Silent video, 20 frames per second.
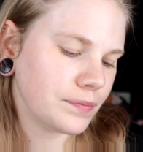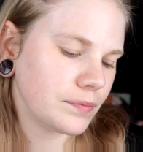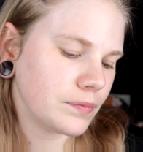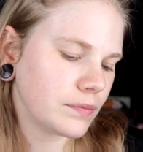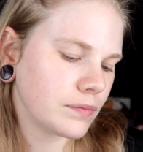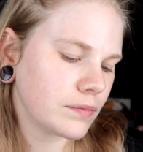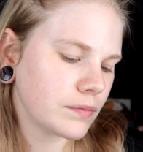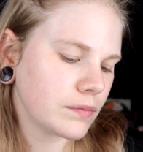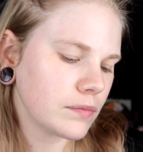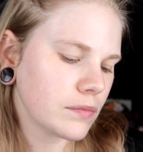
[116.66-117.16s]

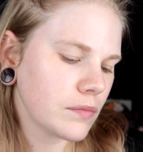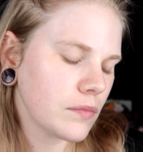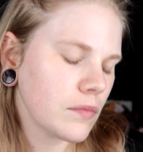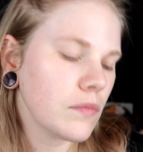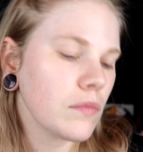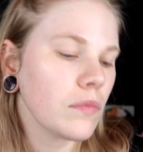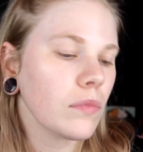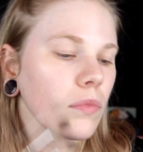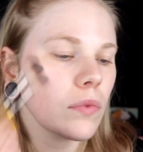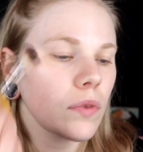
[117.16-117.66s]

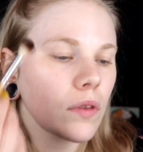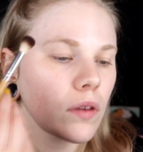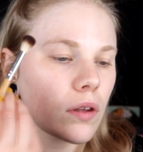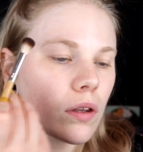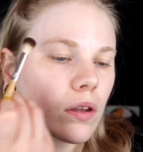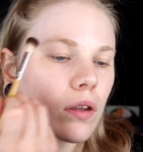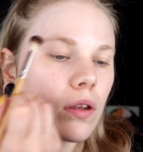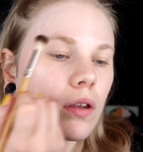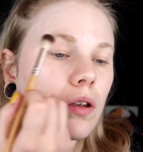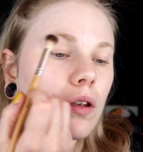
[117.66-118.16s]

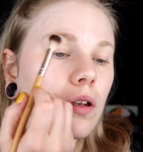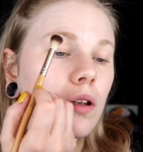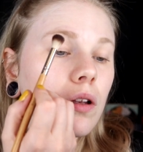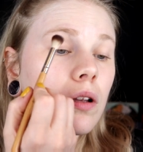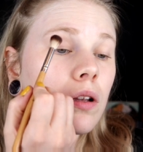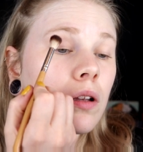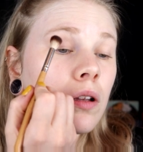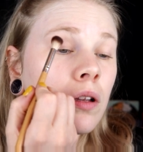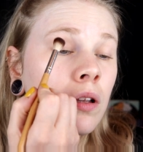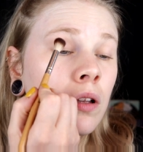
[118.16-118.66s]

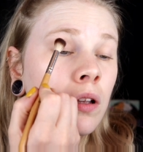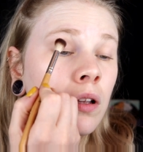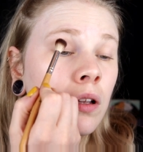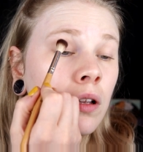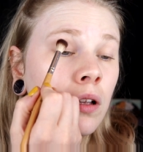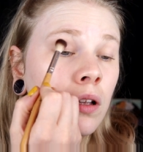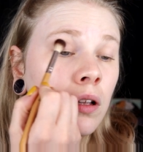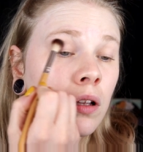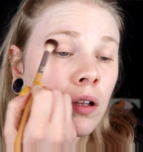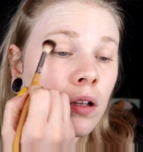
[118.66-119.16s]

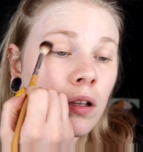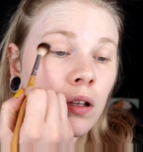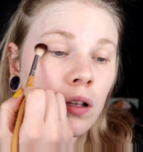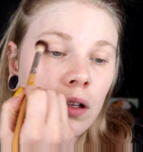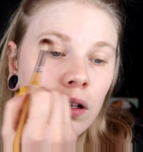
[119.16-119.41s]
Nothing is said.